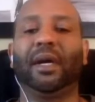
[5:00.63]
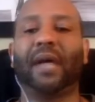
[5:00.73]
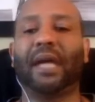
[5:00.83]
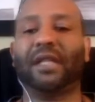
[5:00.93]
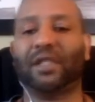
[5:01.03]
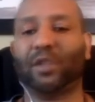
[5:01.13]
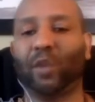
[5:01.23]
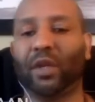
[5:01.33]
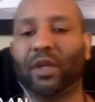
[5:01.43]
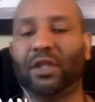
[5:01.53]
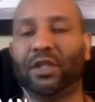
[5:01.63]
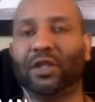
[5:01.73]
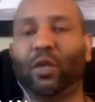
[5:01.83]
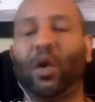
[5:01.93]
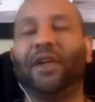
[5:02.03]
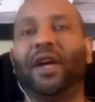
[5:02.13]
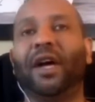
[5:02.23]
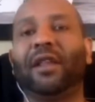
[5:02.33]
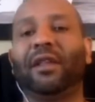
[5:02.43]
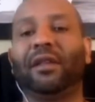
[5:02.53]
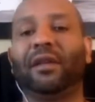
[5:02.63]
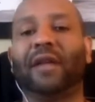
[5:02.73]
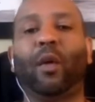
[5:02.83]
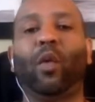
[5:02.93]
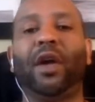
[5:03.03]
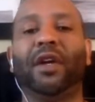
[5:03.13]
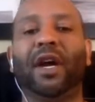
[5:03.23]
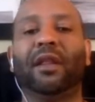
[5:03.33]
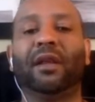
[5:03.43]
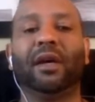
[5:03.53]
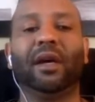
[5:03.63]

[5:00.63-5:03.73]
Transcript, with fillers: cases with just one death, and that one death,